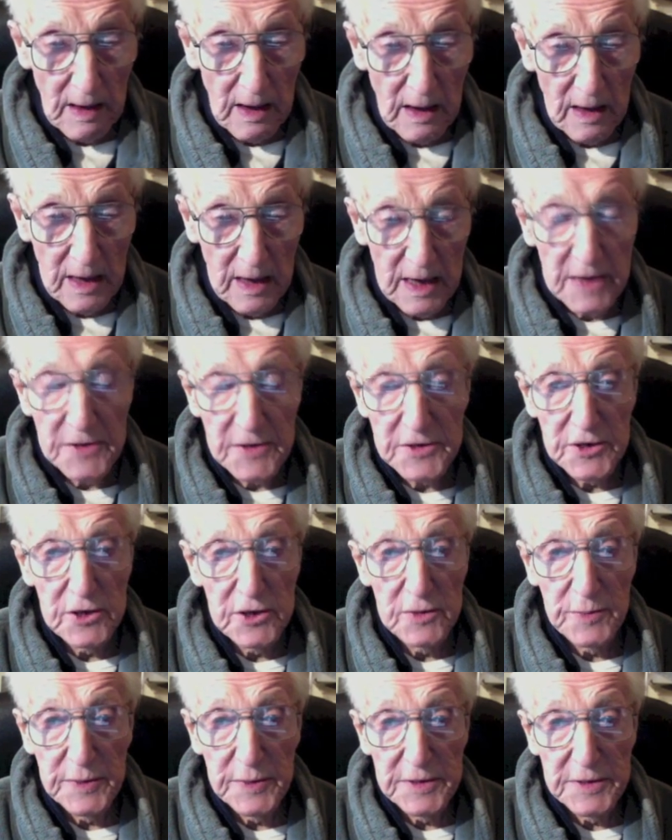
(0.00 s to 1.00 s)

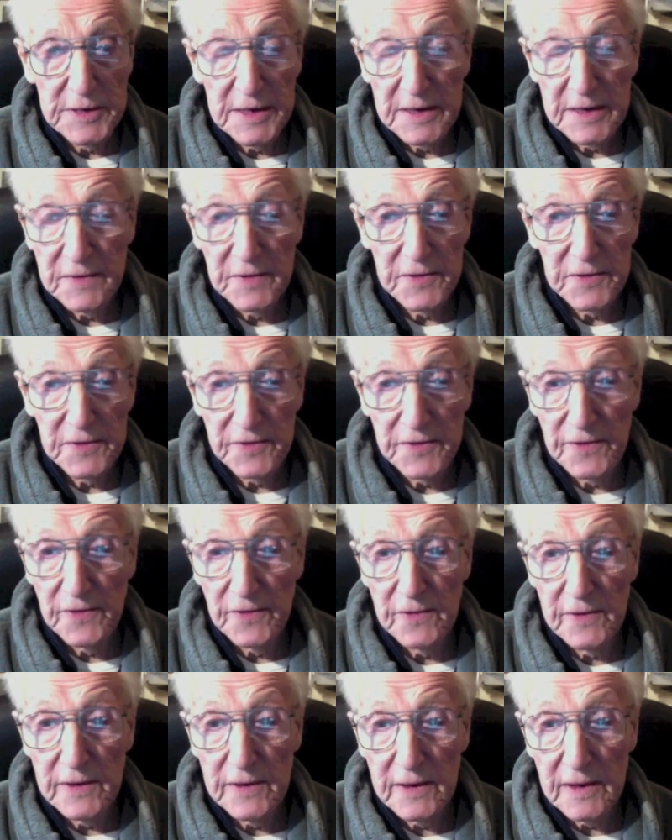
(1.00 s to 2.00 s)
interpreting the
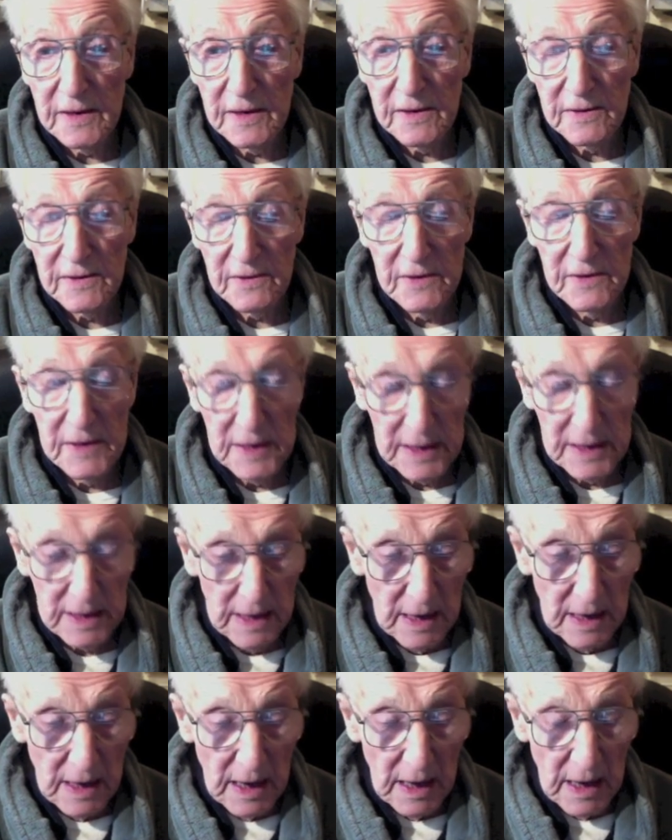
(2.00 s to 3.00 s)
drawings really.
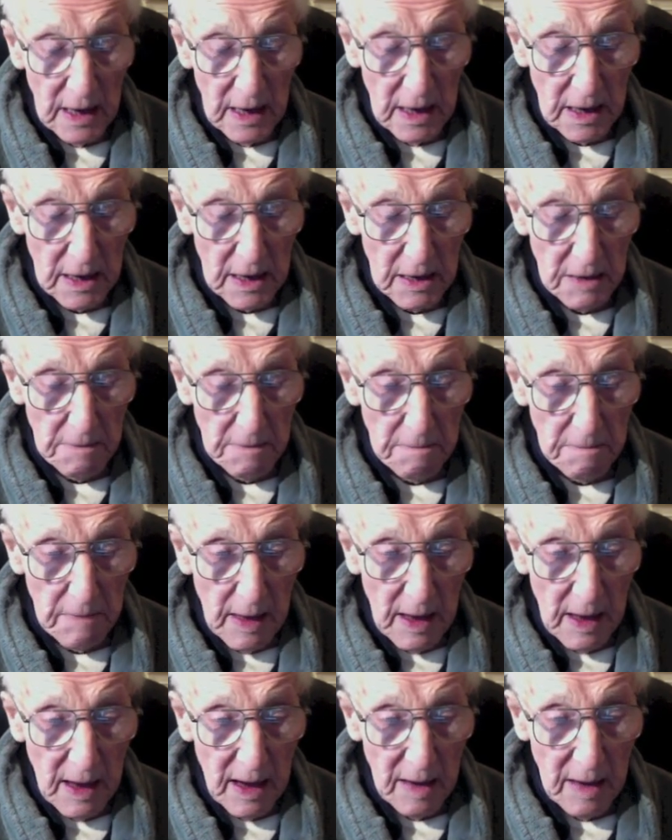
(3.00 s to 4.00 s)
I
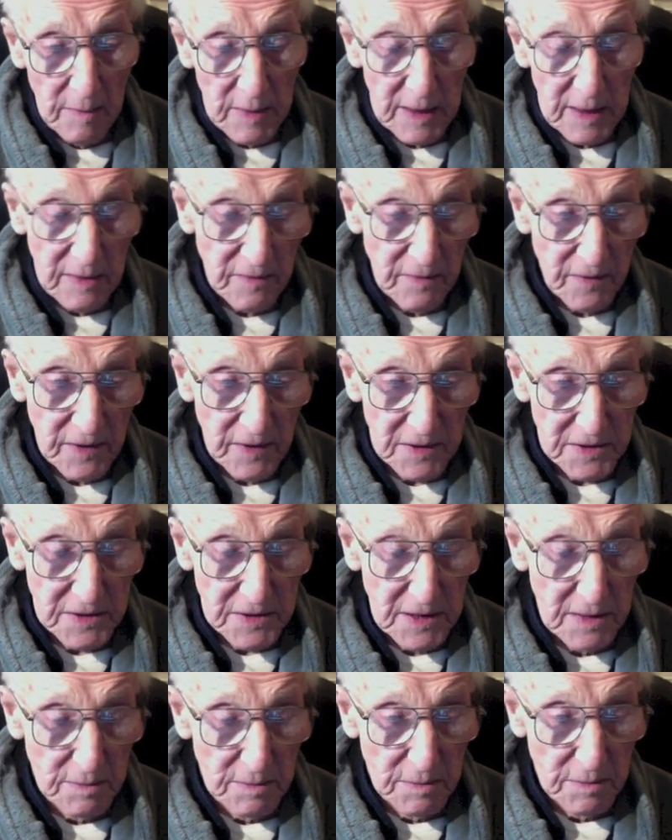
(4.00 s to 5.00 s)
mean, for
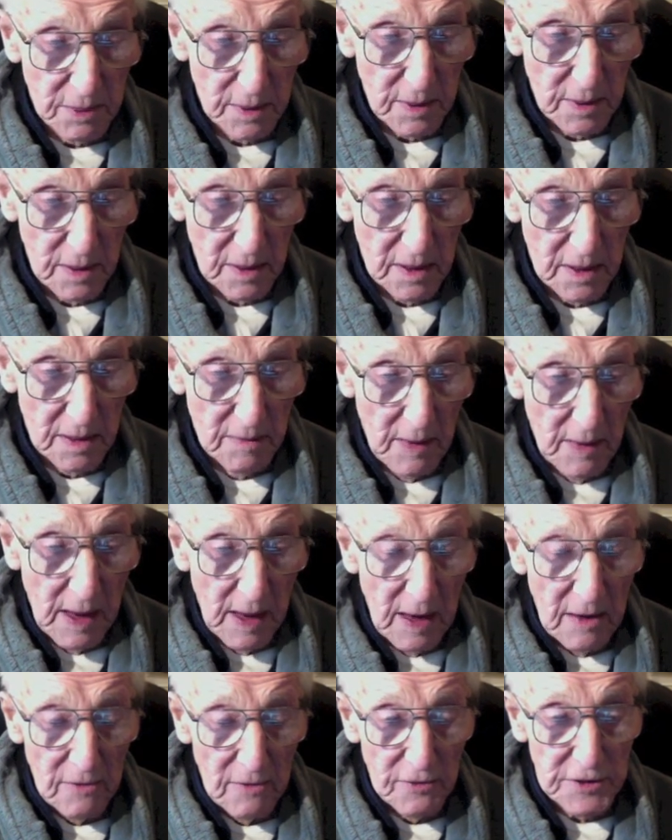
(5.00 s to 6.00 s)
example,
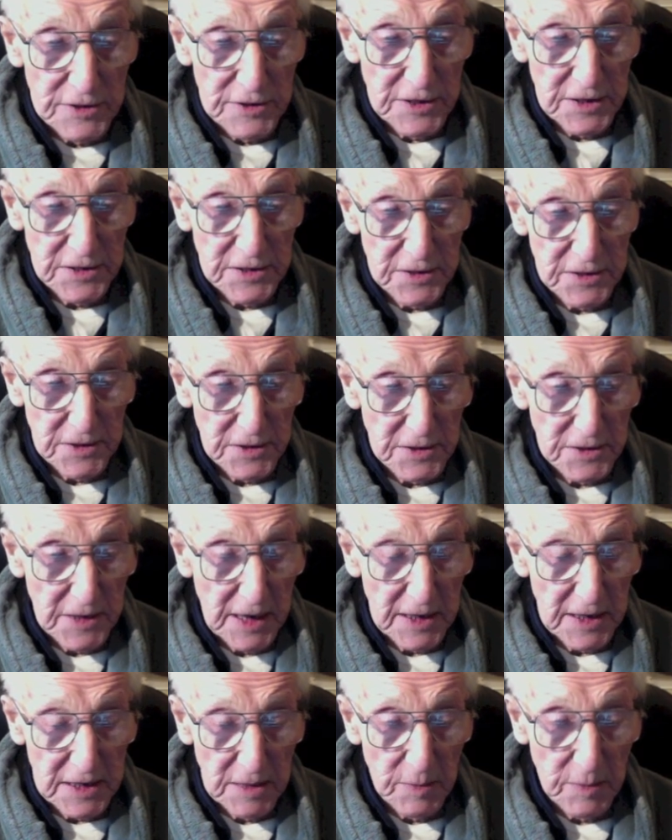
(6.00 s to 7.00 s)
resistors
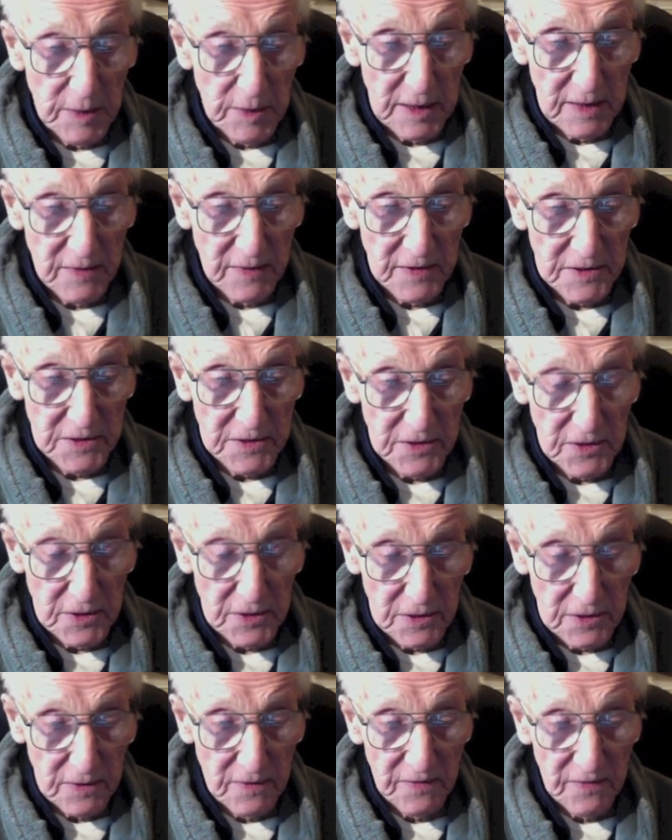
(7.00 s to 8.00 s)
had to be of a
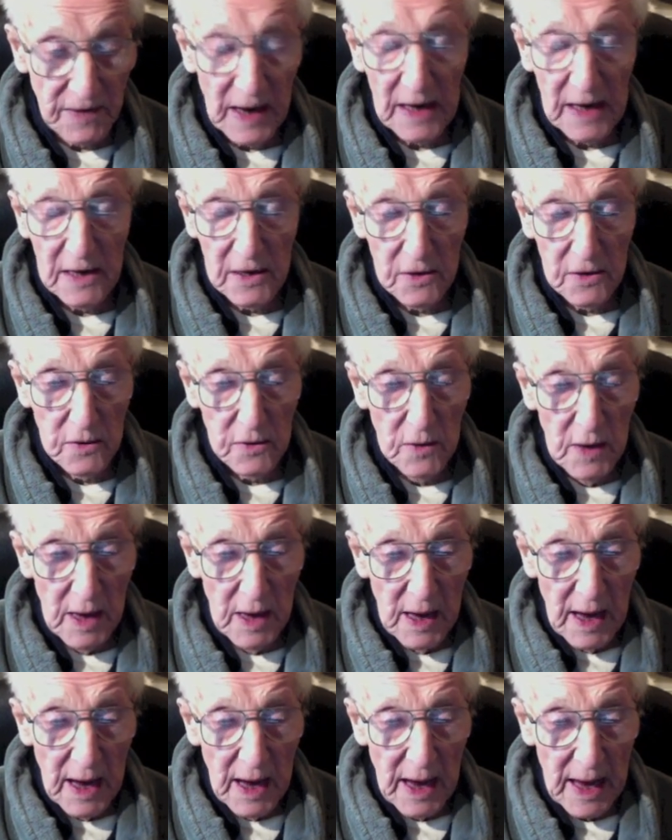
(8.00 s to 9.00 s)
certain value,
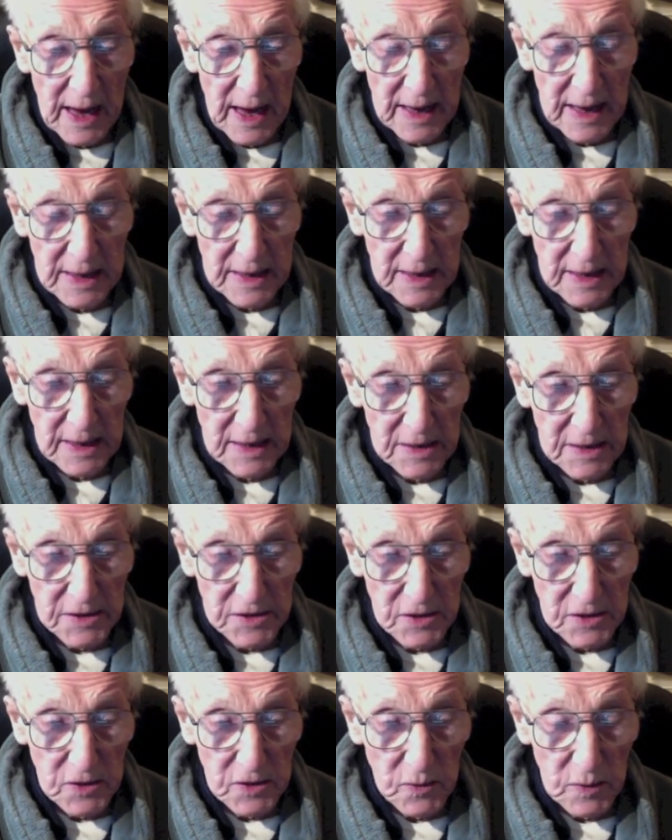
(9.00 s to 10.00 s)
and
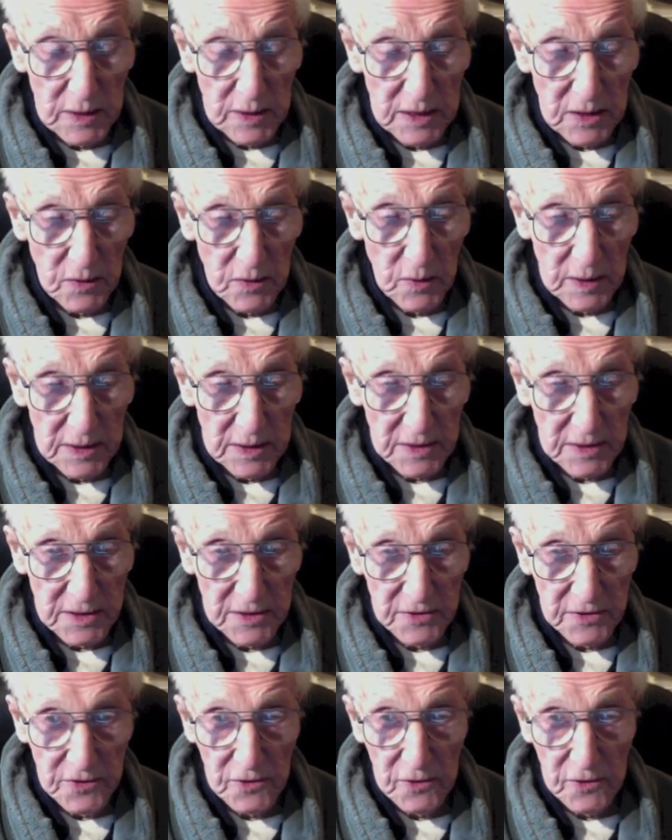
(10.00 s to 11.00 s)
so when you went to
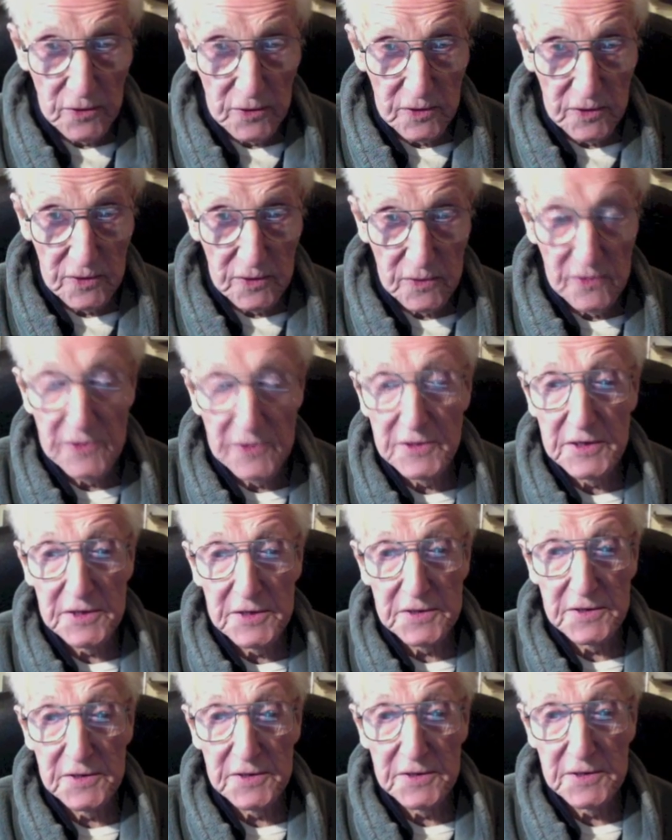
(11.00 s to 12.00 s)
draw your
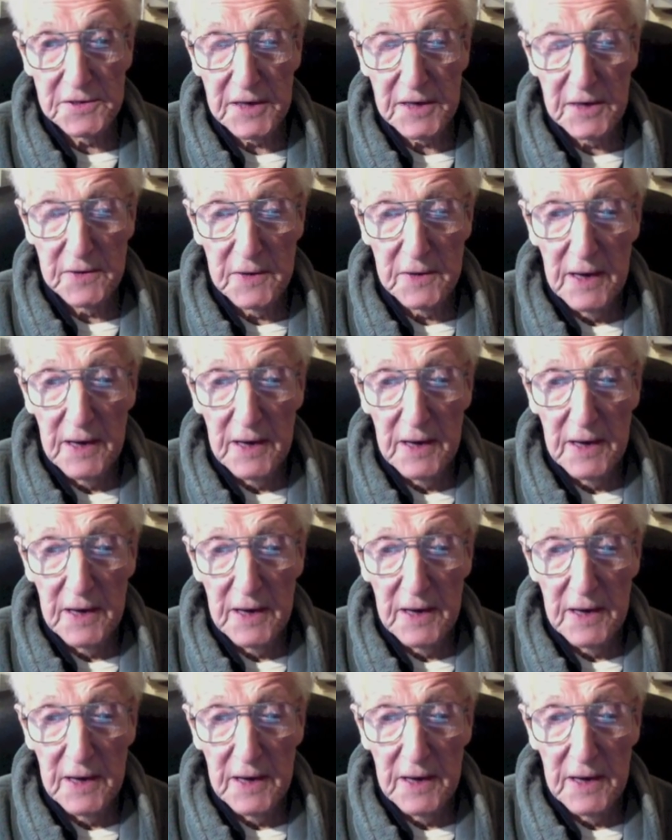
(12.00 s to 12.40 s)
resistors out,